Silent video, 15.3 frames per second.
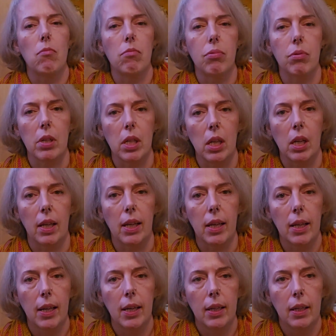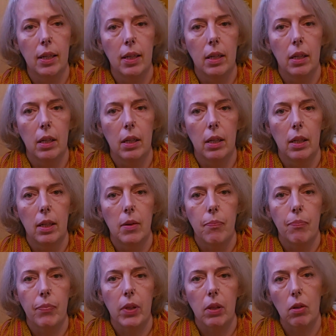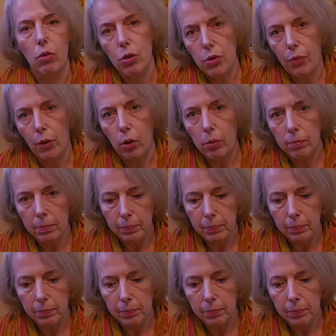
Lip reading: really useful,